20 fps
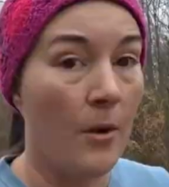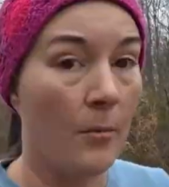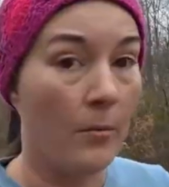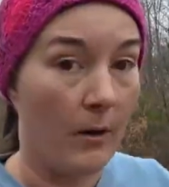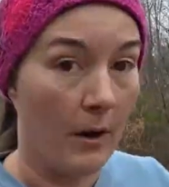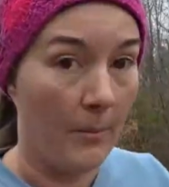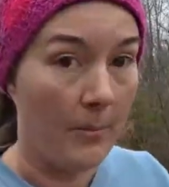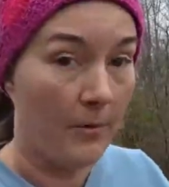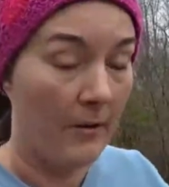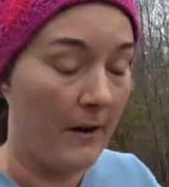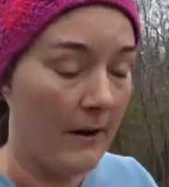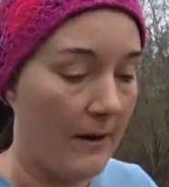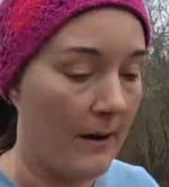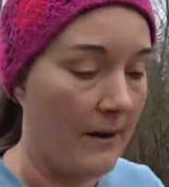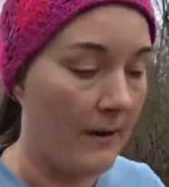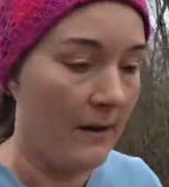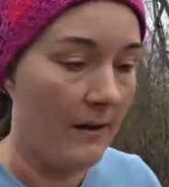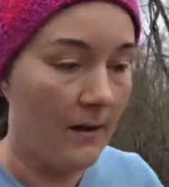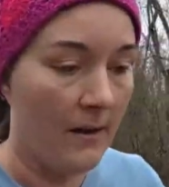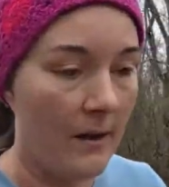proper
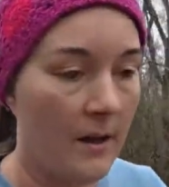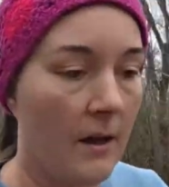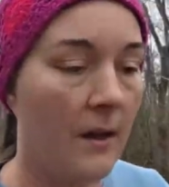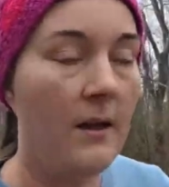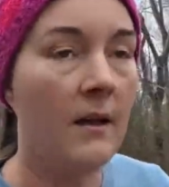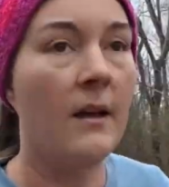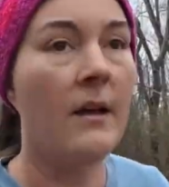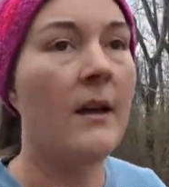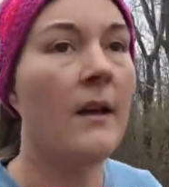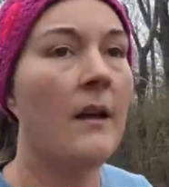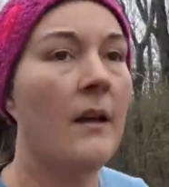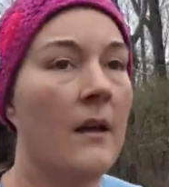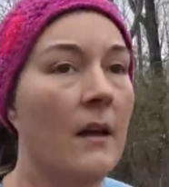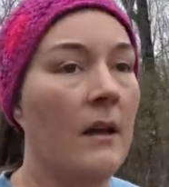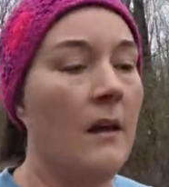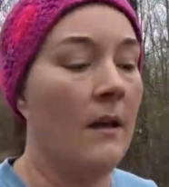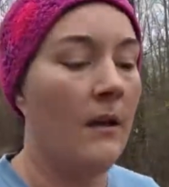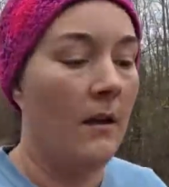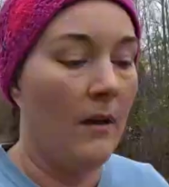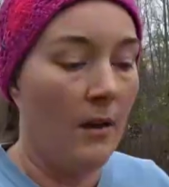diet,
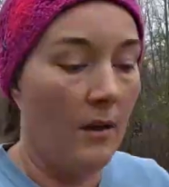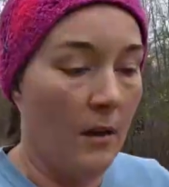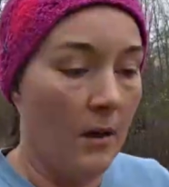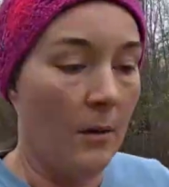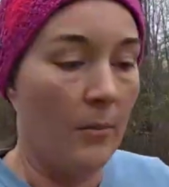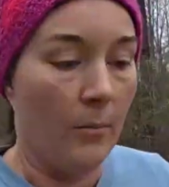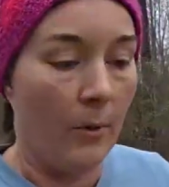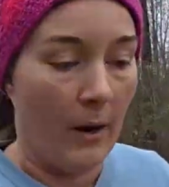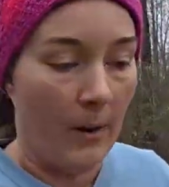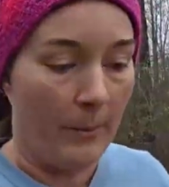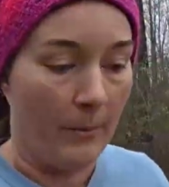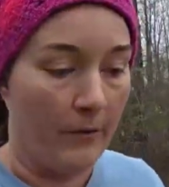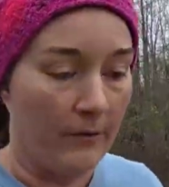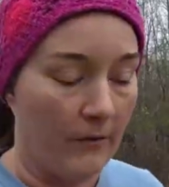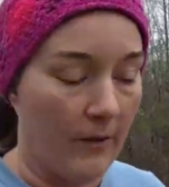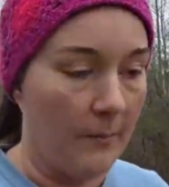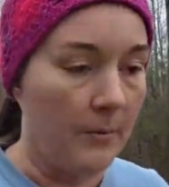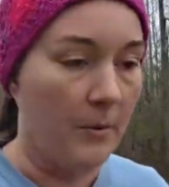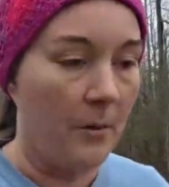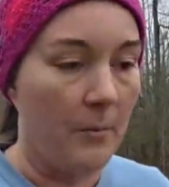proper
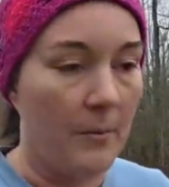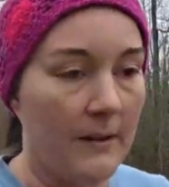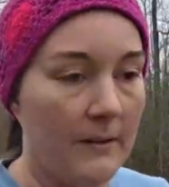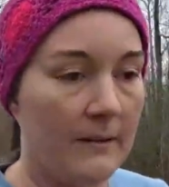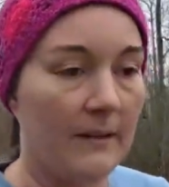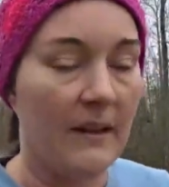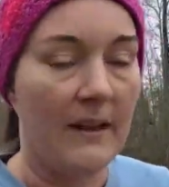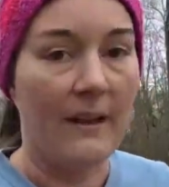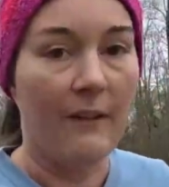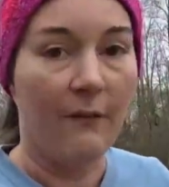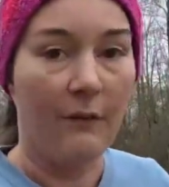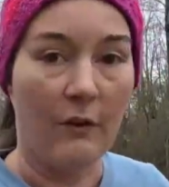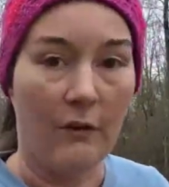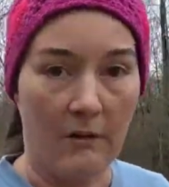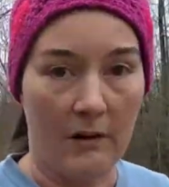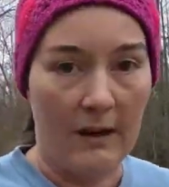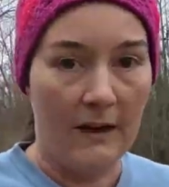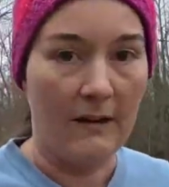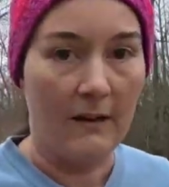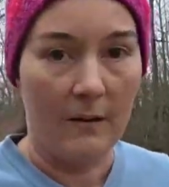supplements if you
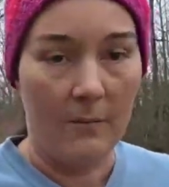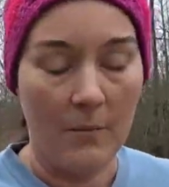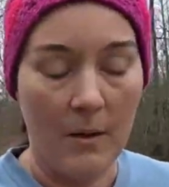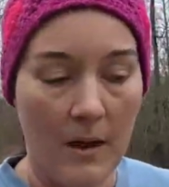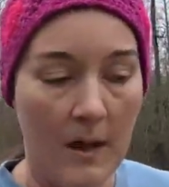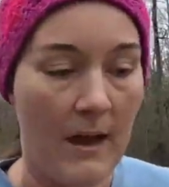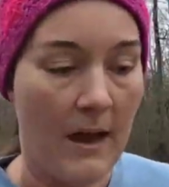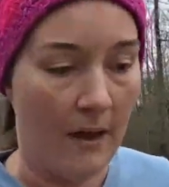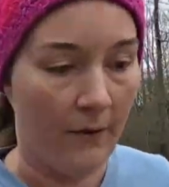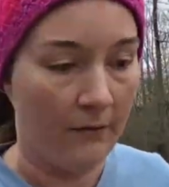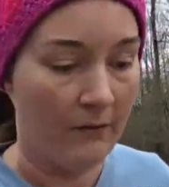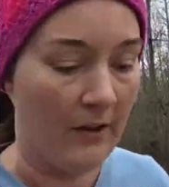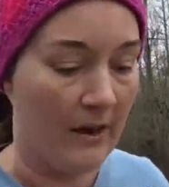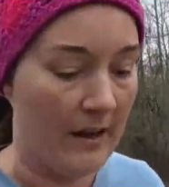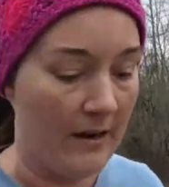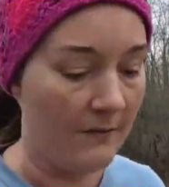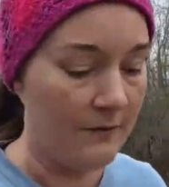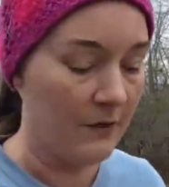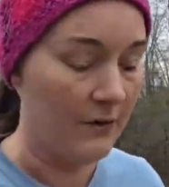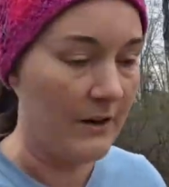need them outside
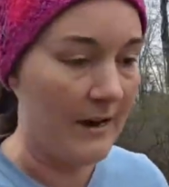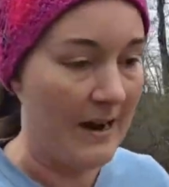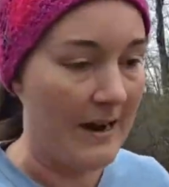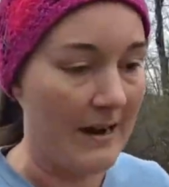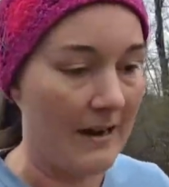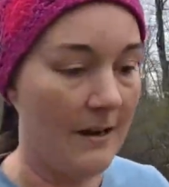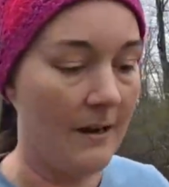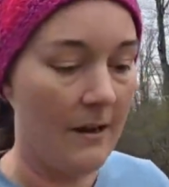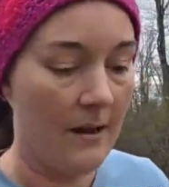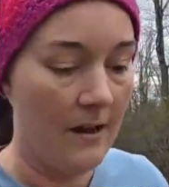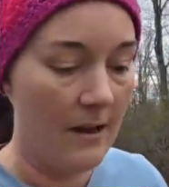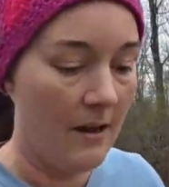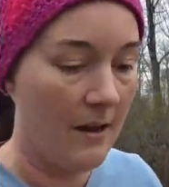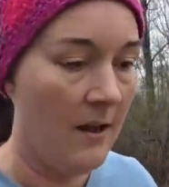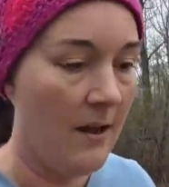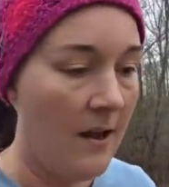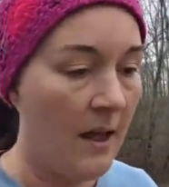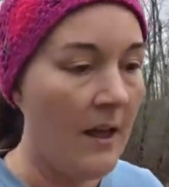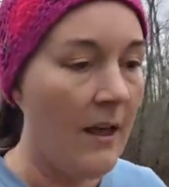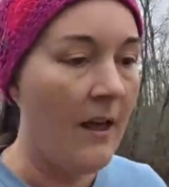of your diet.
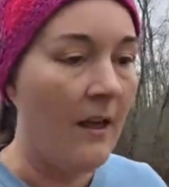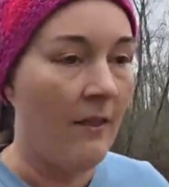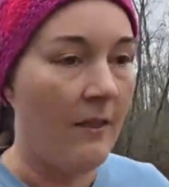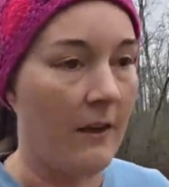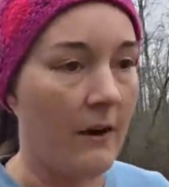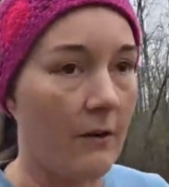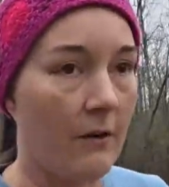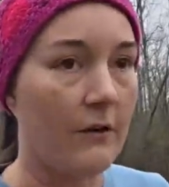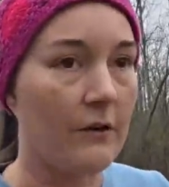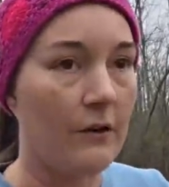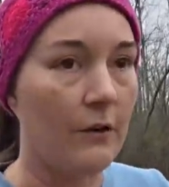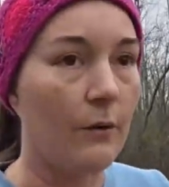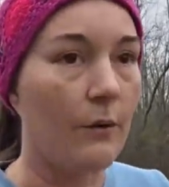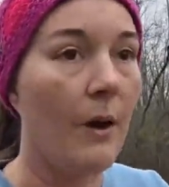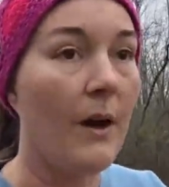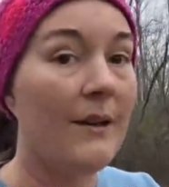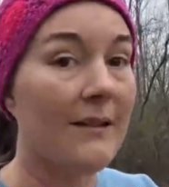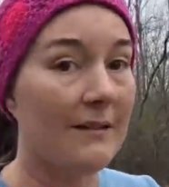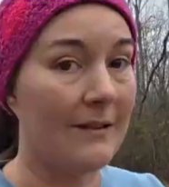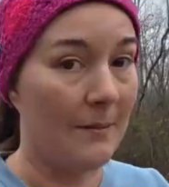They are to
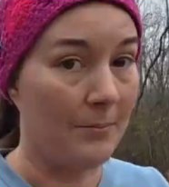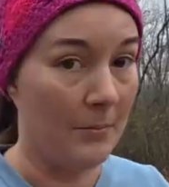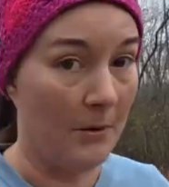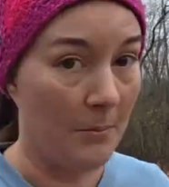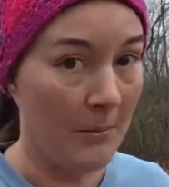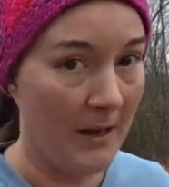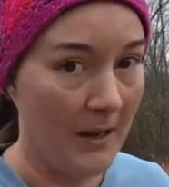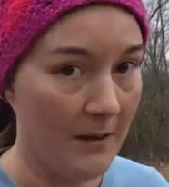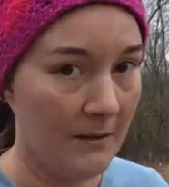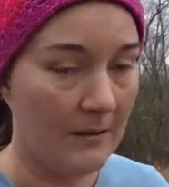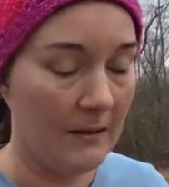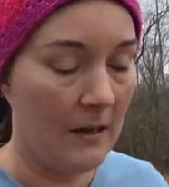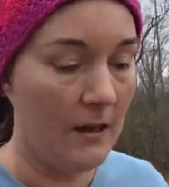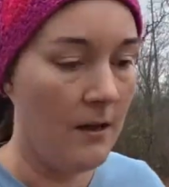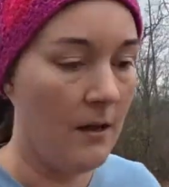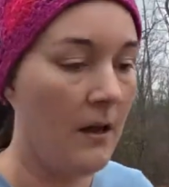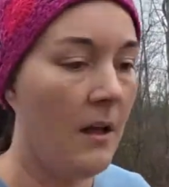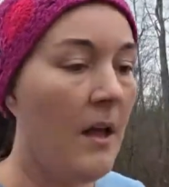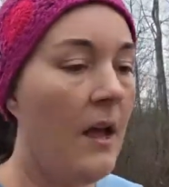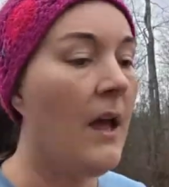supplement,
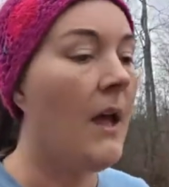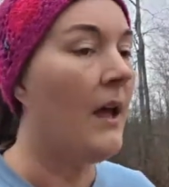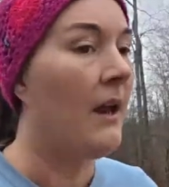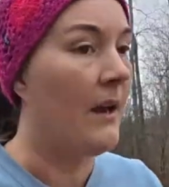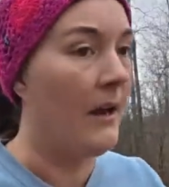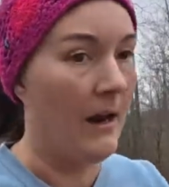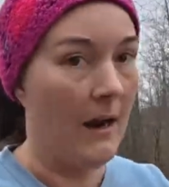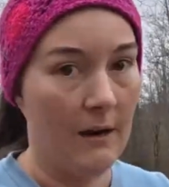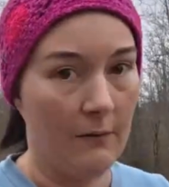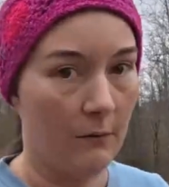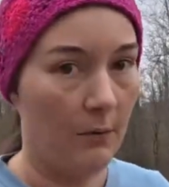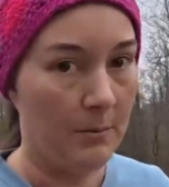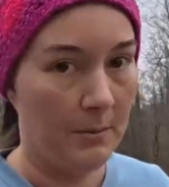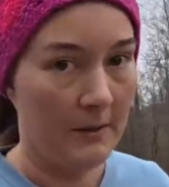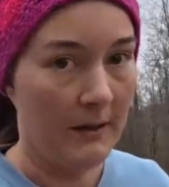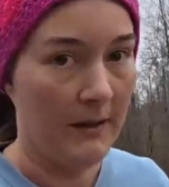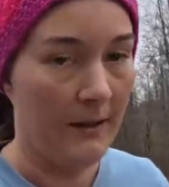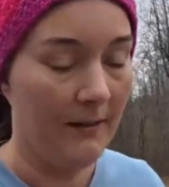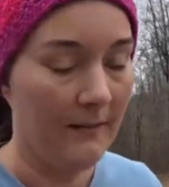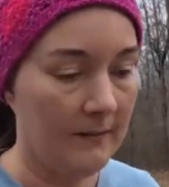not
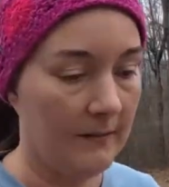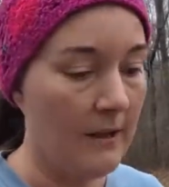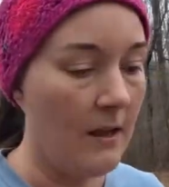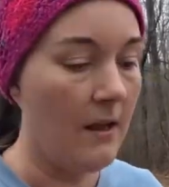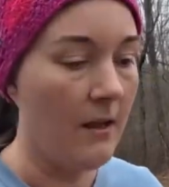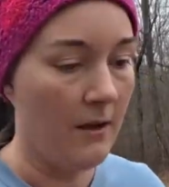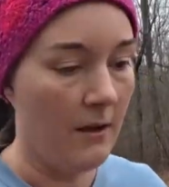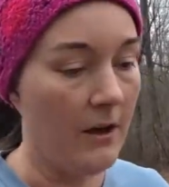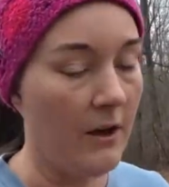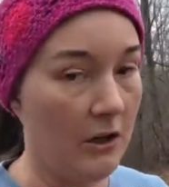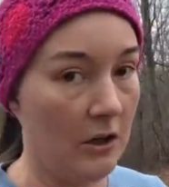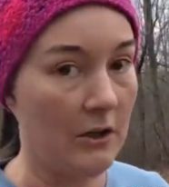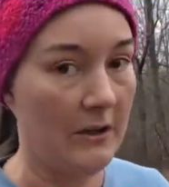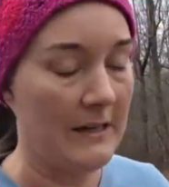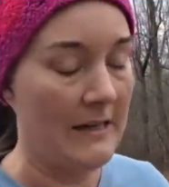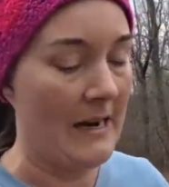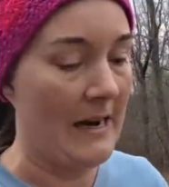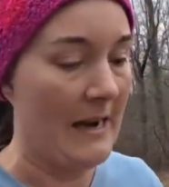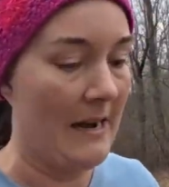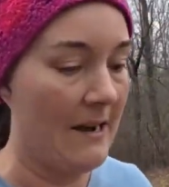replace a good
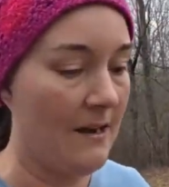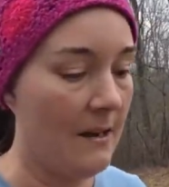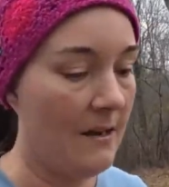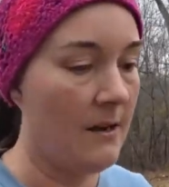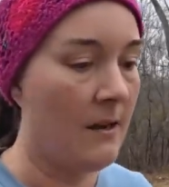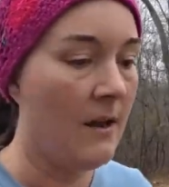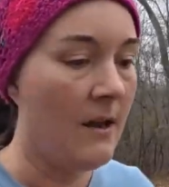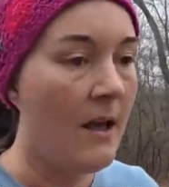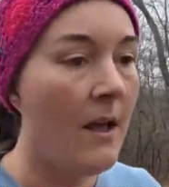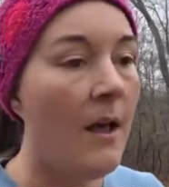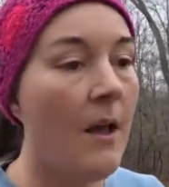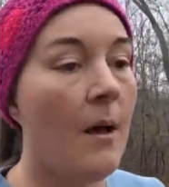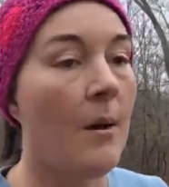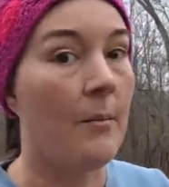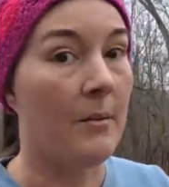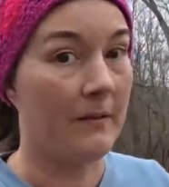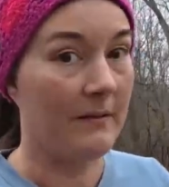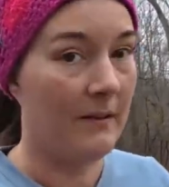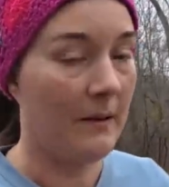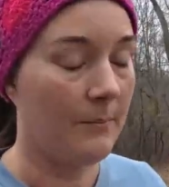diet,
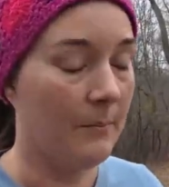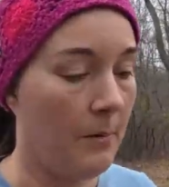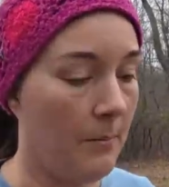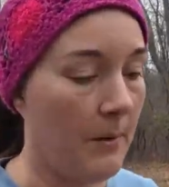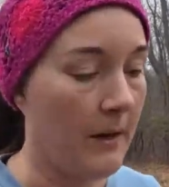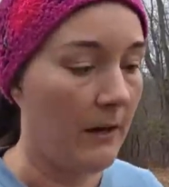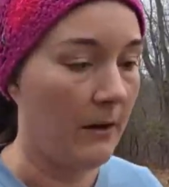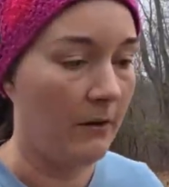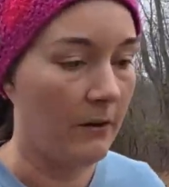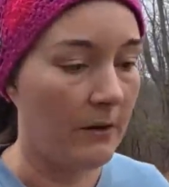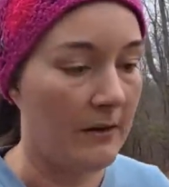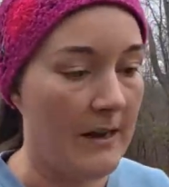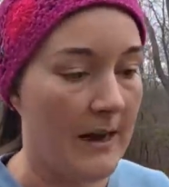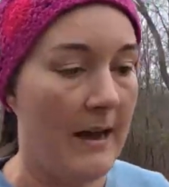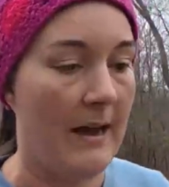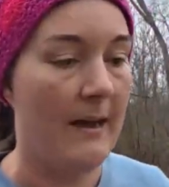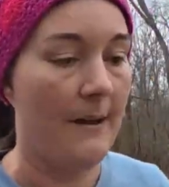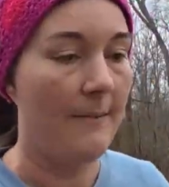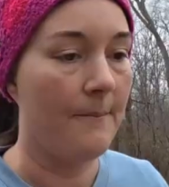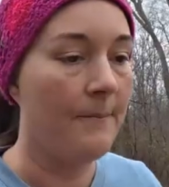but supplement a good
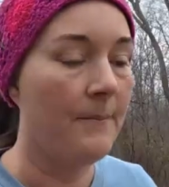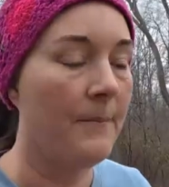diet,